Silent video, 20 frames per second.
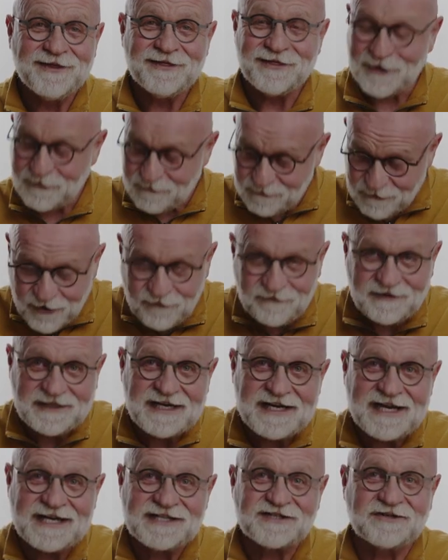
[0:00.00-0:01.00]
They're moving
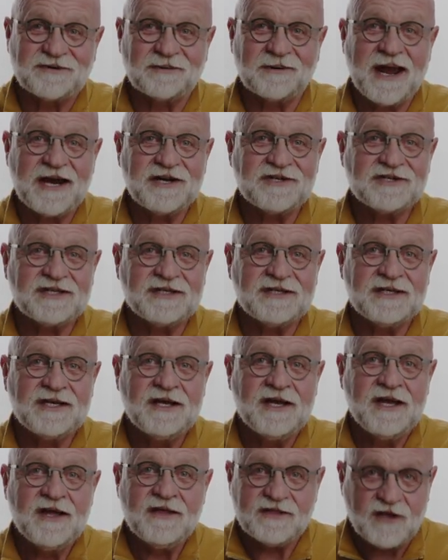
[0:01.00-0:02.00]
in His direction.
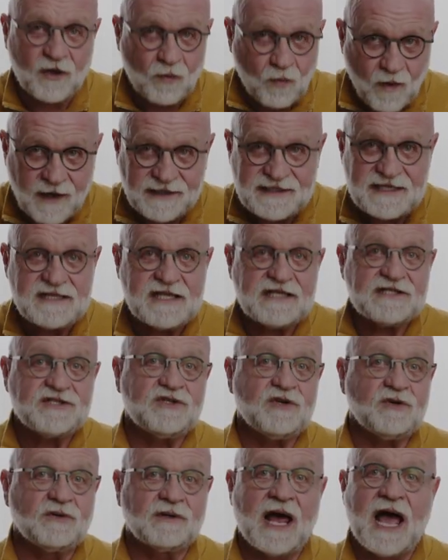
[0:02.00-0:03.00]
They're wanting
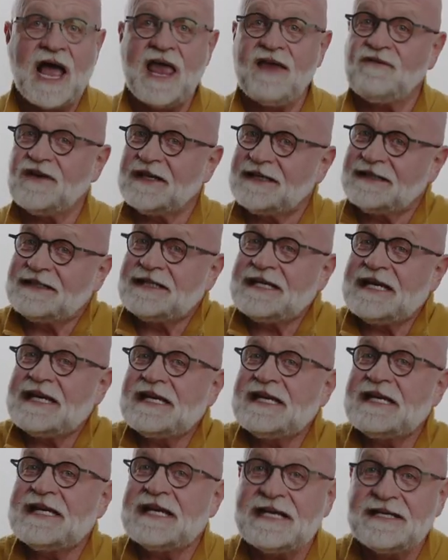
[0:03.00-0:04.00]
this new life and
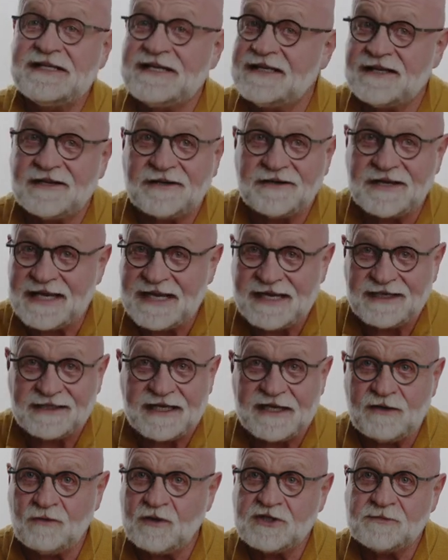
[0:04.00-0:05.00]
leaning into their
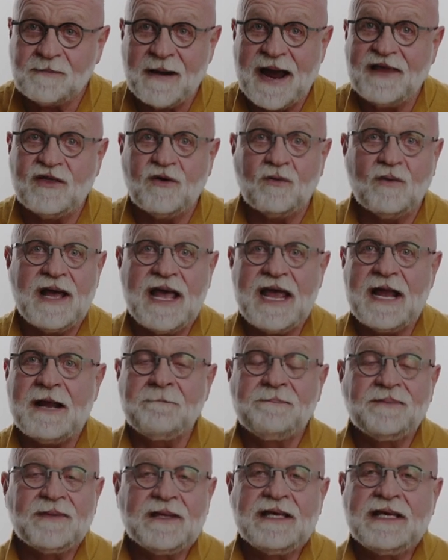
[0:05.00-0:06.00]
healing, which, by the
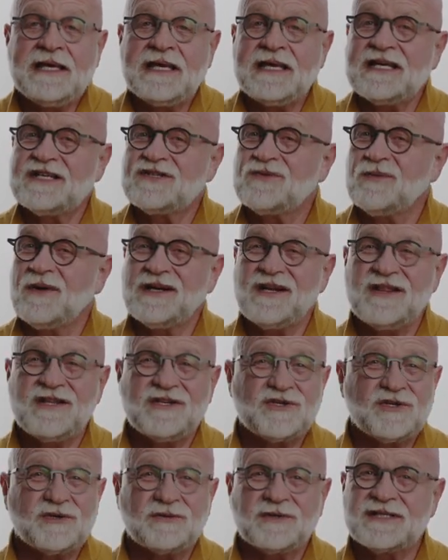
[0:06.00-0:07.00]
way, is one of
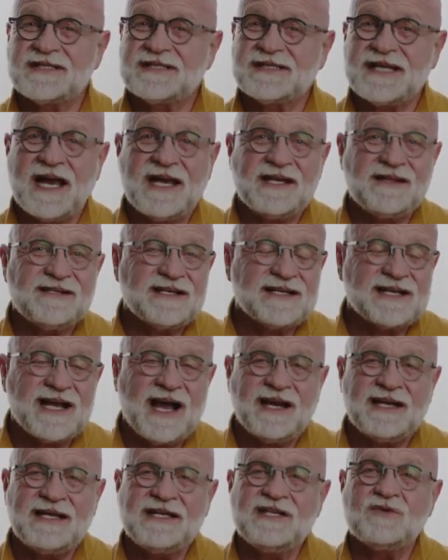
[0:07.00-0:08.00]
the surest signs that
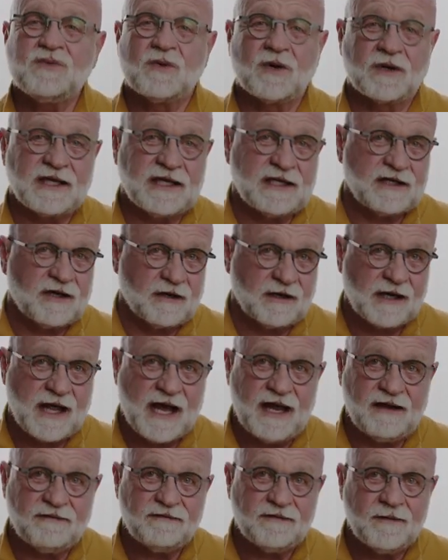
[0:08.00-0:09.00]
God is working our
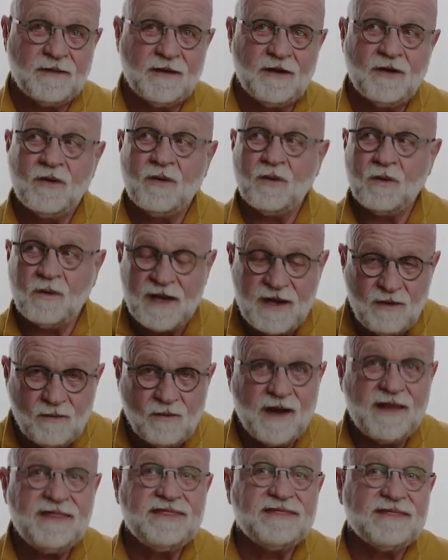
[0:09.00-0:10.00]
life. We
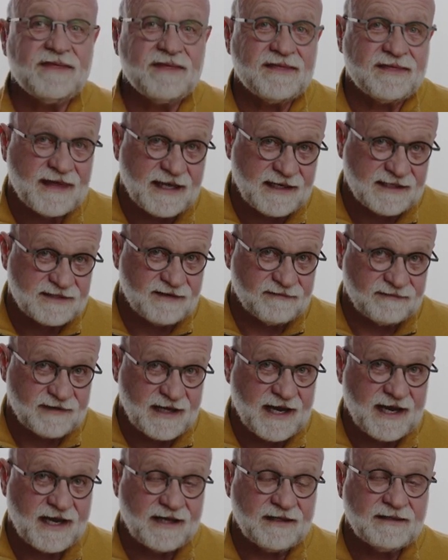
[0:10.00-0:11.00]
want the things of
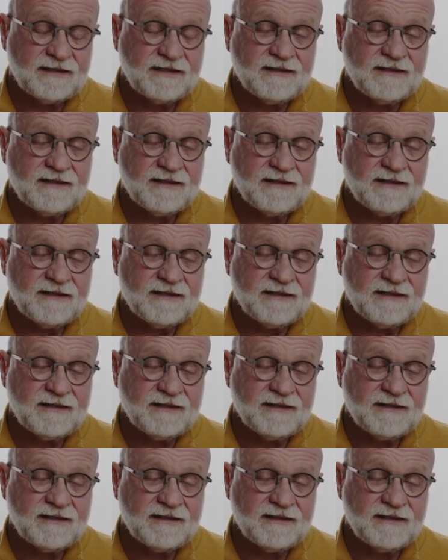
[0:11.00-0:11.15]
God.